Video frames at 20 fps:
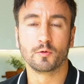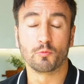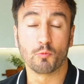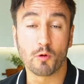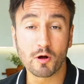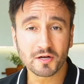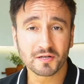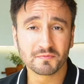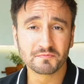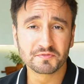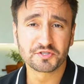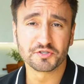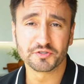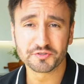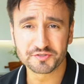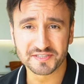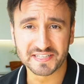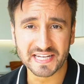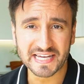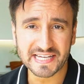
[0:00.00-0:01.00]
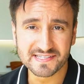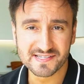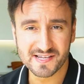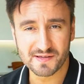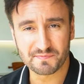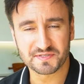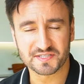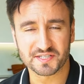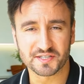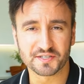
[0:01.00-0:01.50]
Welcome to today's
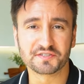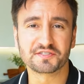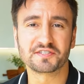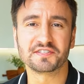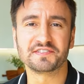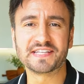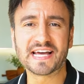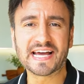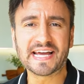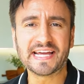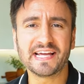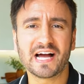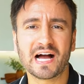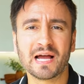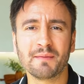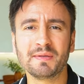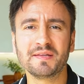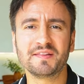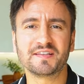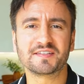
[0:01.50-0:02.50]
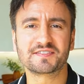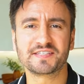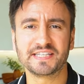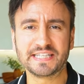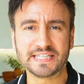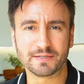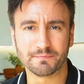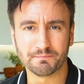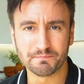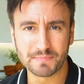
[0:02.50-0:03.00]
episode. Today I'm in the
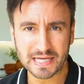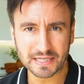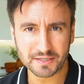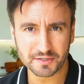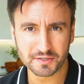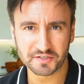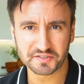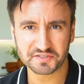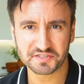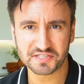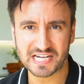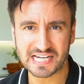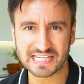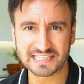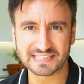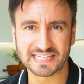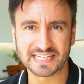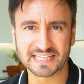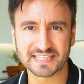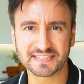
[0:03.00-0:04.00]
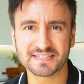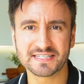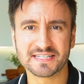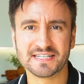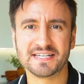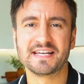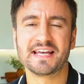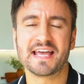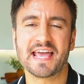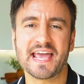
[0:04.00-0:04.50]
city of Bangkok, Thailand,
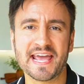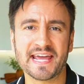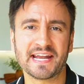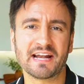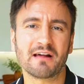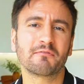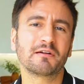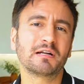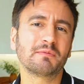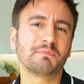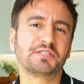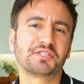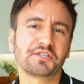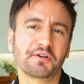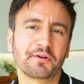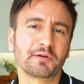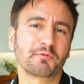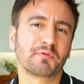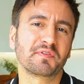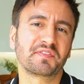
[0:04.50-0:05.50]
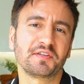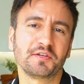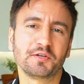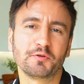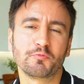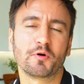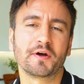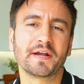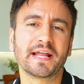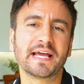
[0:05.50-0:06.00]
and I'm going to be sharing with
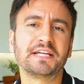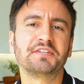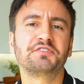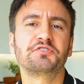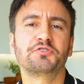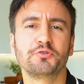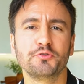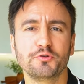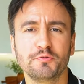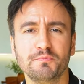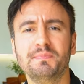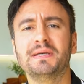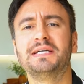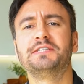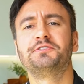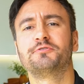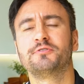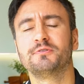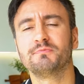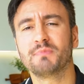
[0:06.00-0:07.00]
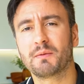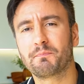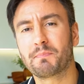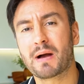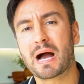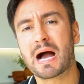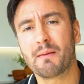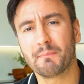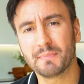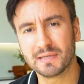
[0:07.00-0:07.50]
you what a two-bedroom
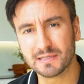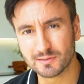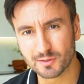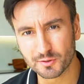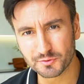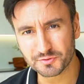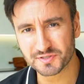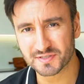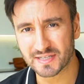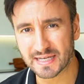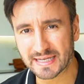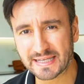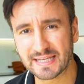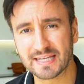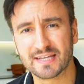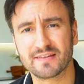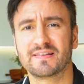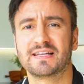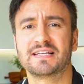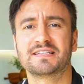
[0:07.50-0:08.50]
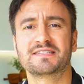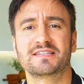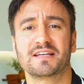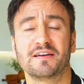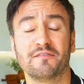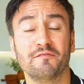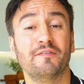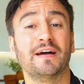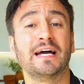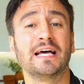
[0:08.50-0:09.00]
apartment looks like here that's
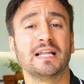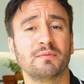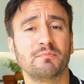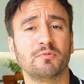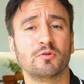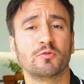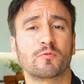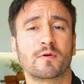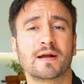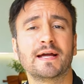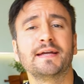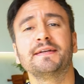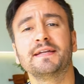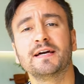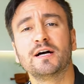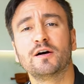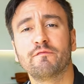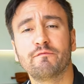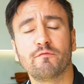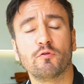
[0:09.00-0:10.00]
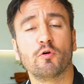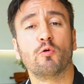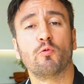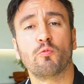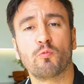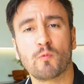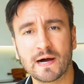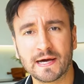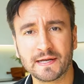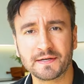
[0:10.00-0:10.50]
available right now for
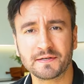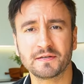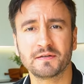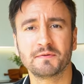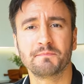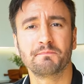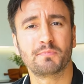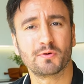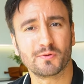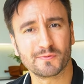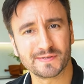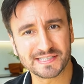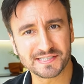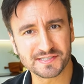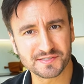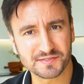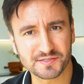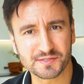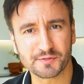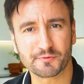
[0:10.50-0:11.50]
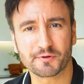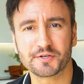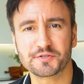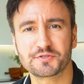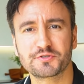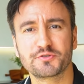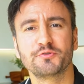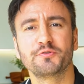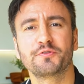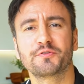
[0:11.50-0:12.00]
one point zero
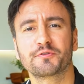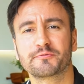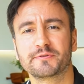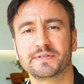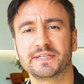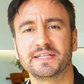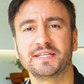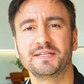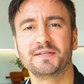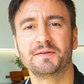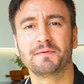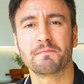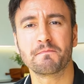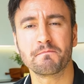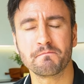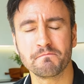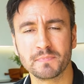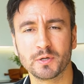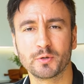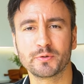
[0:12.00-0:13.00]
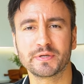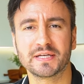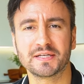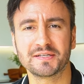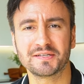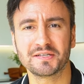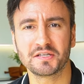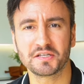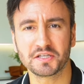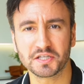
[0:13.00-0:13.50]
two three
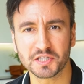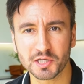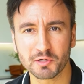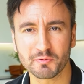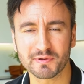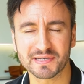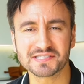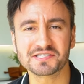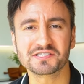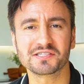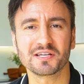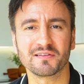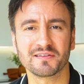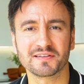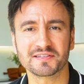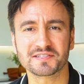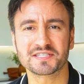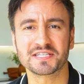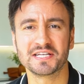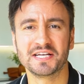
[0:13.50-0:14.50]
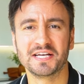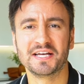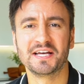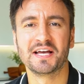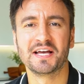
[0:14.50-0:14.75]
million U S dollars.